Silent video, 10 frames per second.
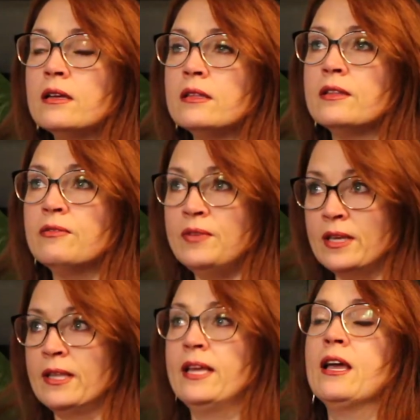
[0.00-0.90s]
the
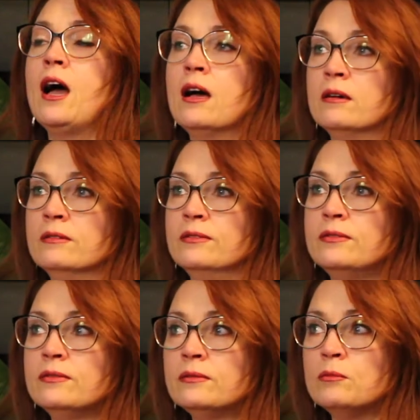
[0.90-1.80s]
feeling of
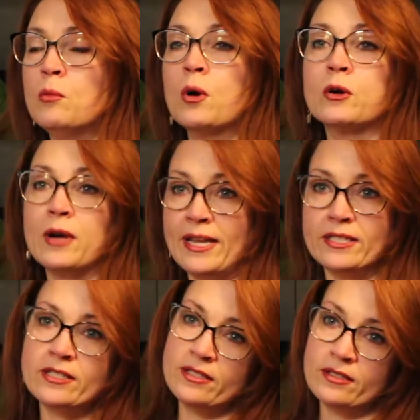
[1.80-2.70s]
more
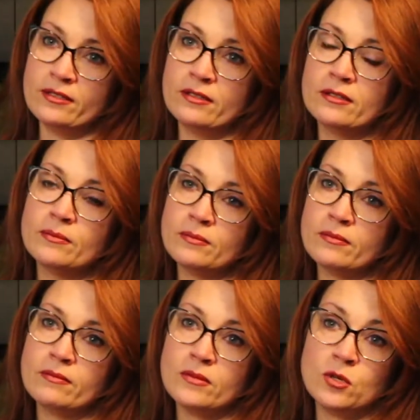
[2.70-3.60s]
grace
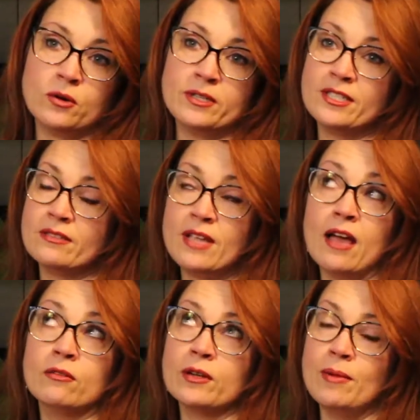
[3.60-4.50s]
towards
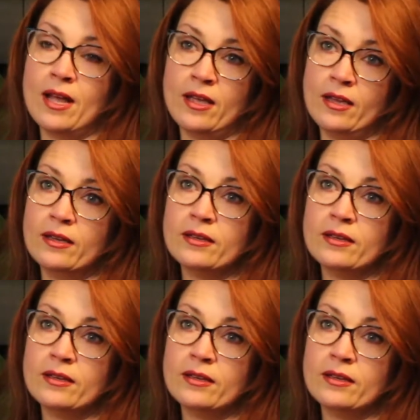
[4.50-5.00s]
everybody.